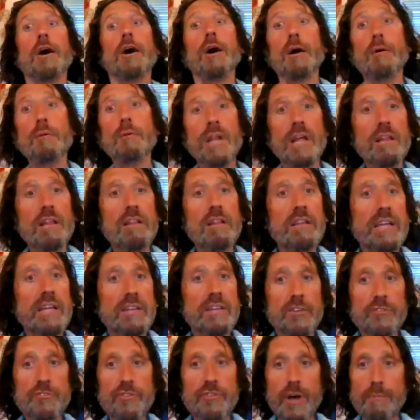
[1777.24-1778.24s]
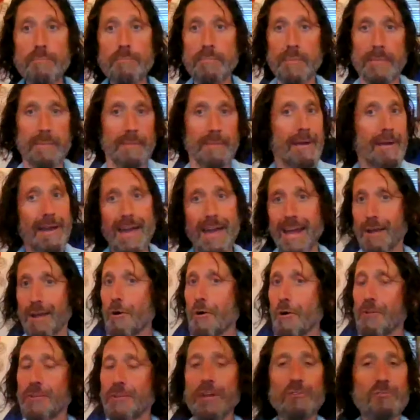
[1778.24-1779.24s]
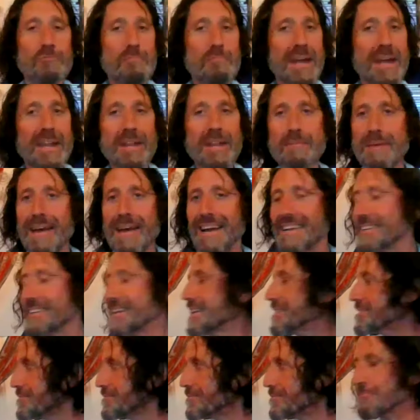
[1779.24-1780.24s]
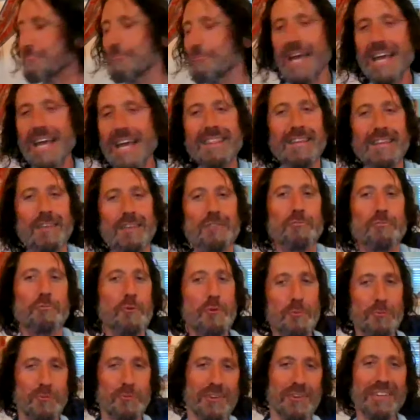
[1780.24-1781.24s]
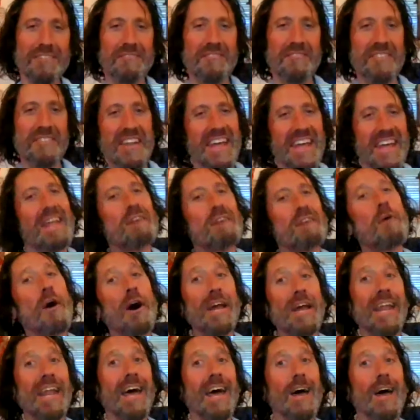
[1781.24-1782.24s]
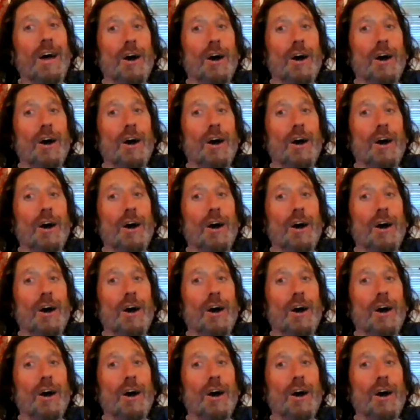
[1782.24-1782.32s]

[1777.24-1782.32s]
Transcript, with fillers: I'm going to clean this up and go. And there's many, man, it's endless rooms, infinite. But